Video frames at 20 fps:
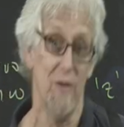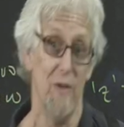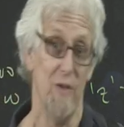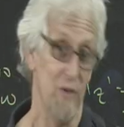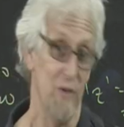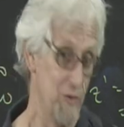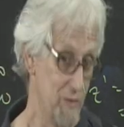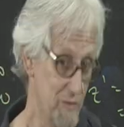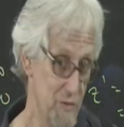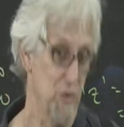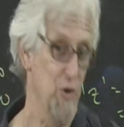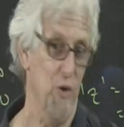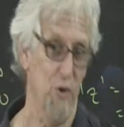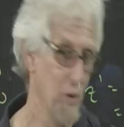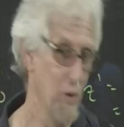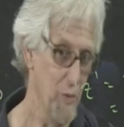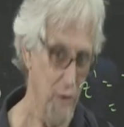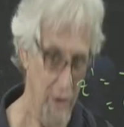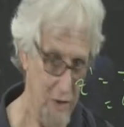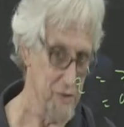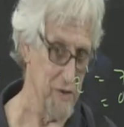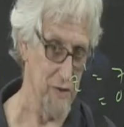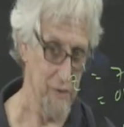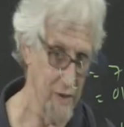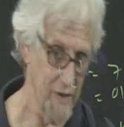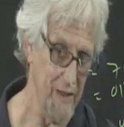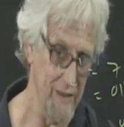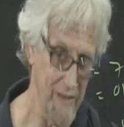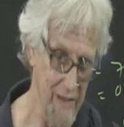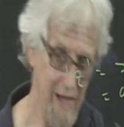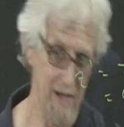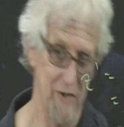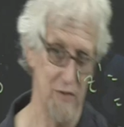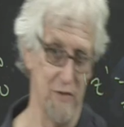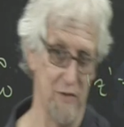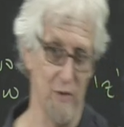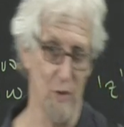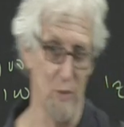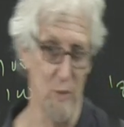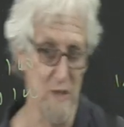you don't want delete
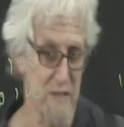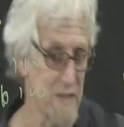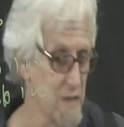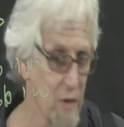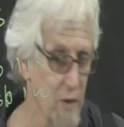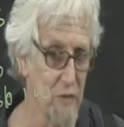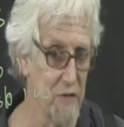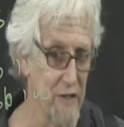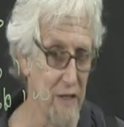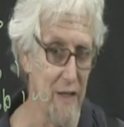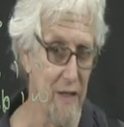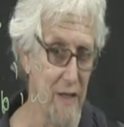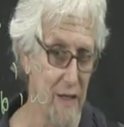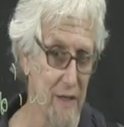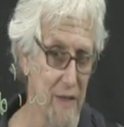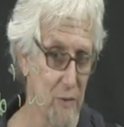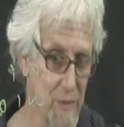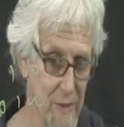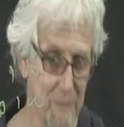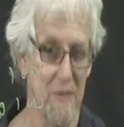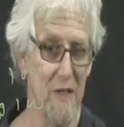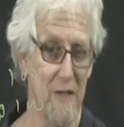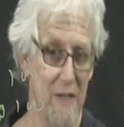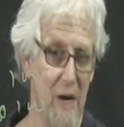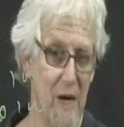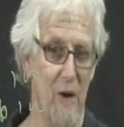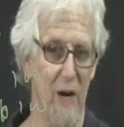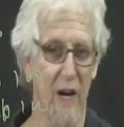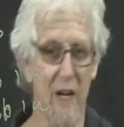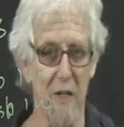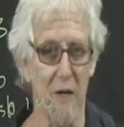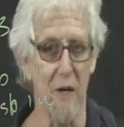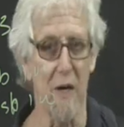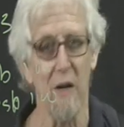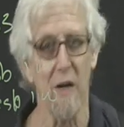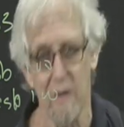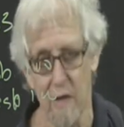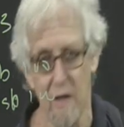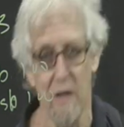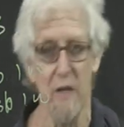as your resulting encrypted character.
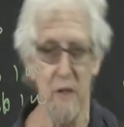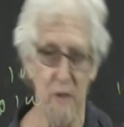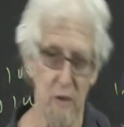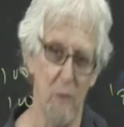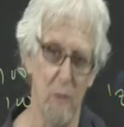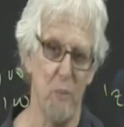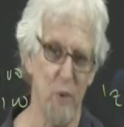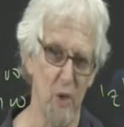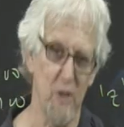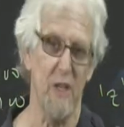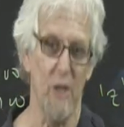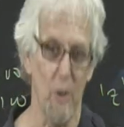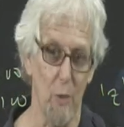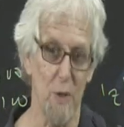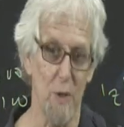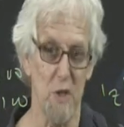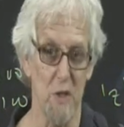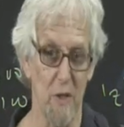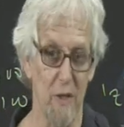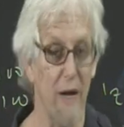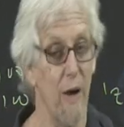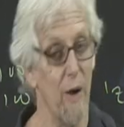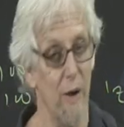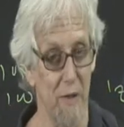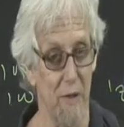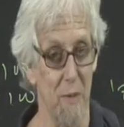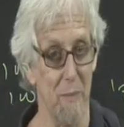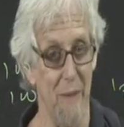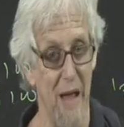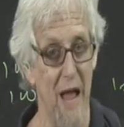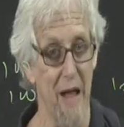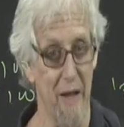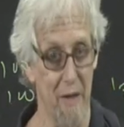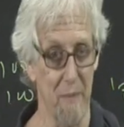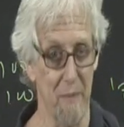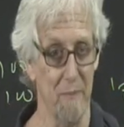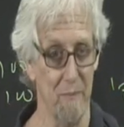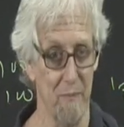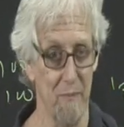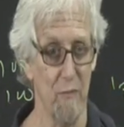You'll put the original character back.
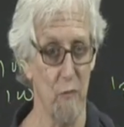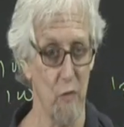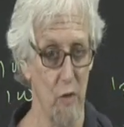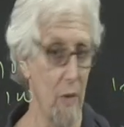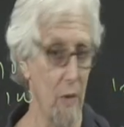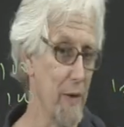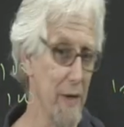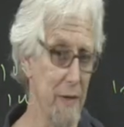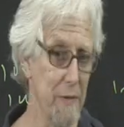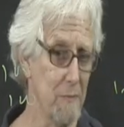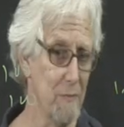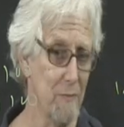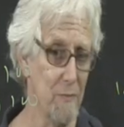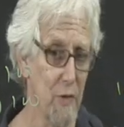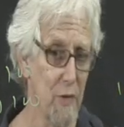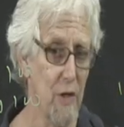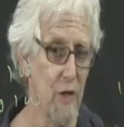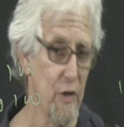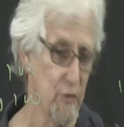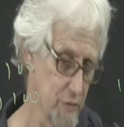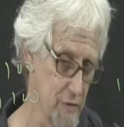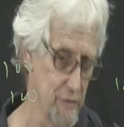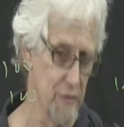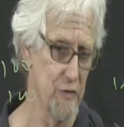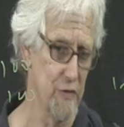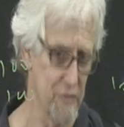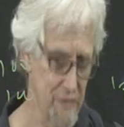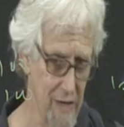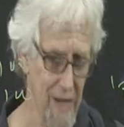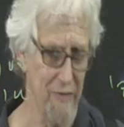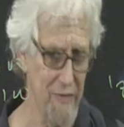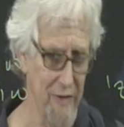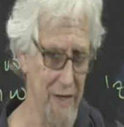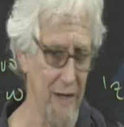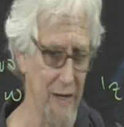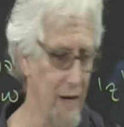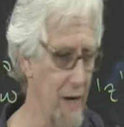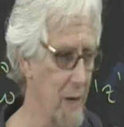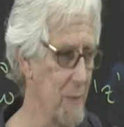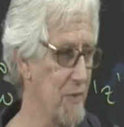All right? So there's stuff
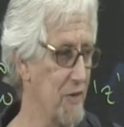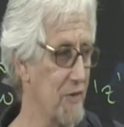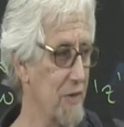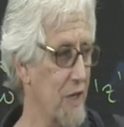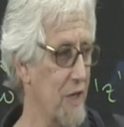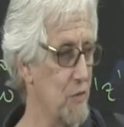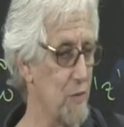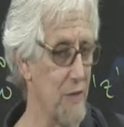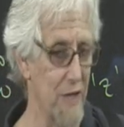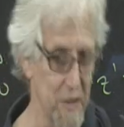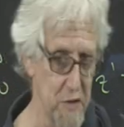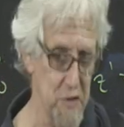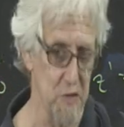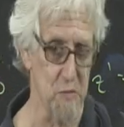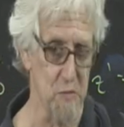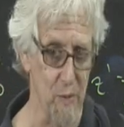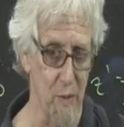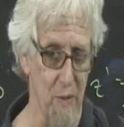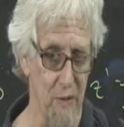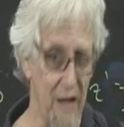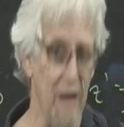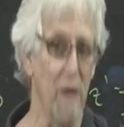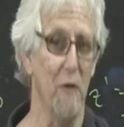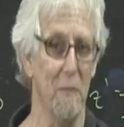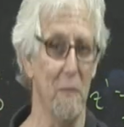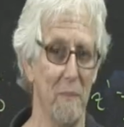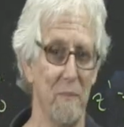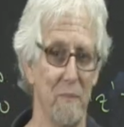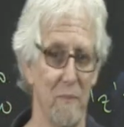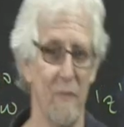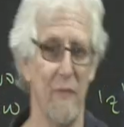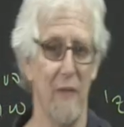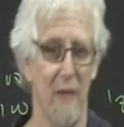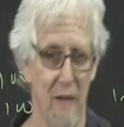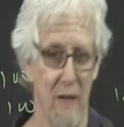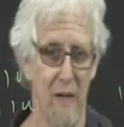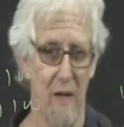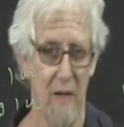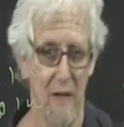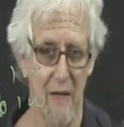in here besides what I just wrote out.
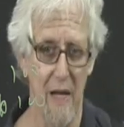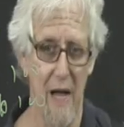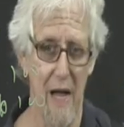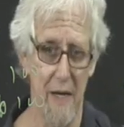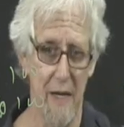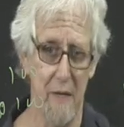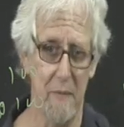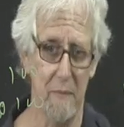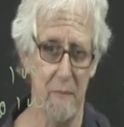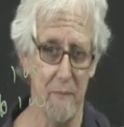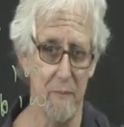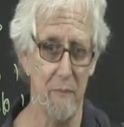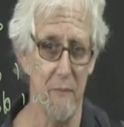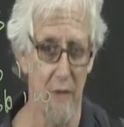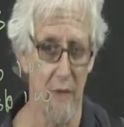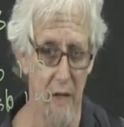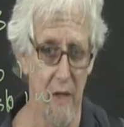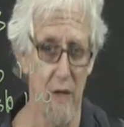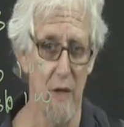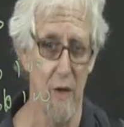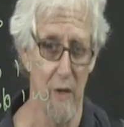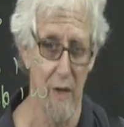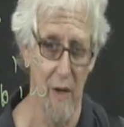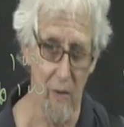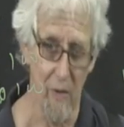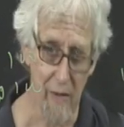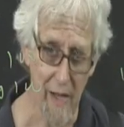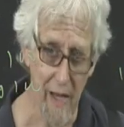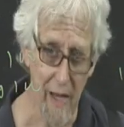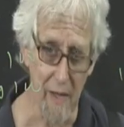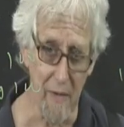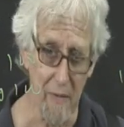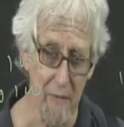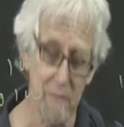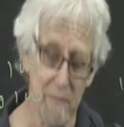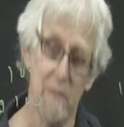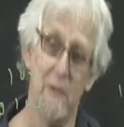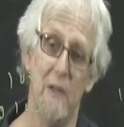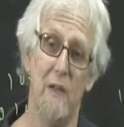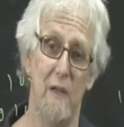Got it? Okay.
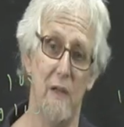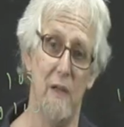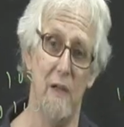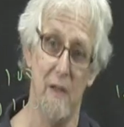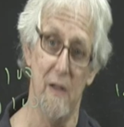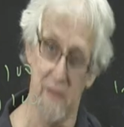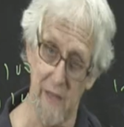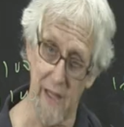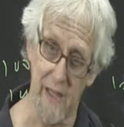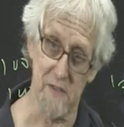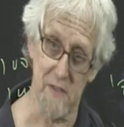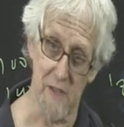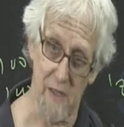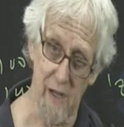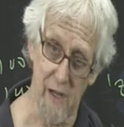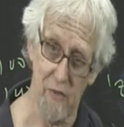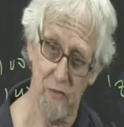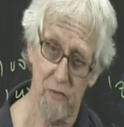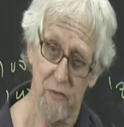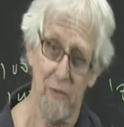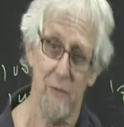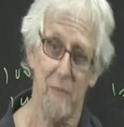That's enough.